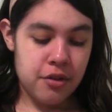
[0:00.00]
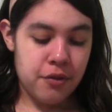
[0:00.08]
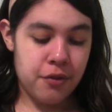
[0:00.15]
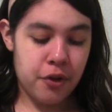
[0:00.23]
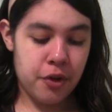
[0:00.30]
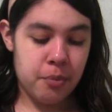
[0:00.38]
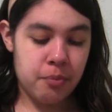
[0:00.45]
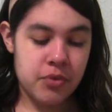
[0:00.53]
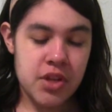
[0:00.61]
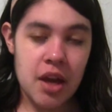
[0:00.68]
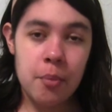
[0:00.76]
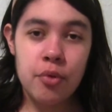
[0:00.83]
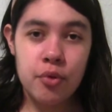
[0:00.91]
for
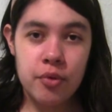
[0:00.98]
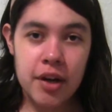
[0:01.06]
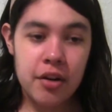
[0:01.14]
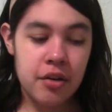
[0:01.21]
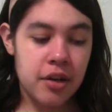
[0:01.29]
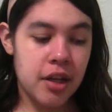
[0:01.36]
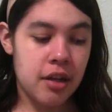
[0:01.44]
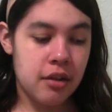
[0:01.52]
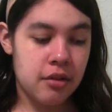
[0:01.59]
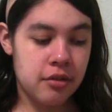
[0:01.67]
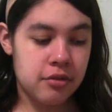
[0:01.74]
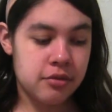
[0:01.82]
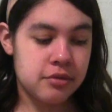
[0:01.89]
temporary
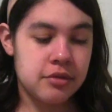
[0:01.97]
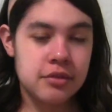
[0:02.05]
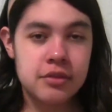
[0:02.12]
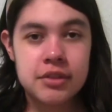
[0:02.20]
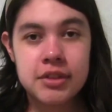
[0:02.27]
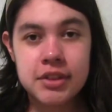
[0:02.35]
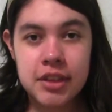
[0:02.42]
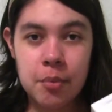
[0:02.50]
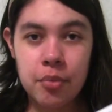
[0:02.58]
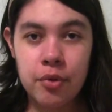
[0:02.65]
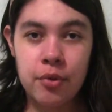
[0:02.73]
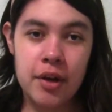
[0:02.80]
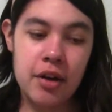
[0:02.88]

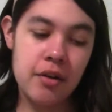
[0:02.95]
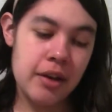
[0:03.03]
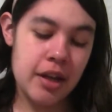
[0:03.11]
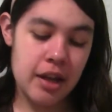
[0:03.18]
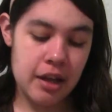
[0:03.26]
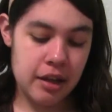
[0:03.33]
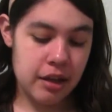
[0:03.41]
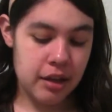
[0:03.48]
temporary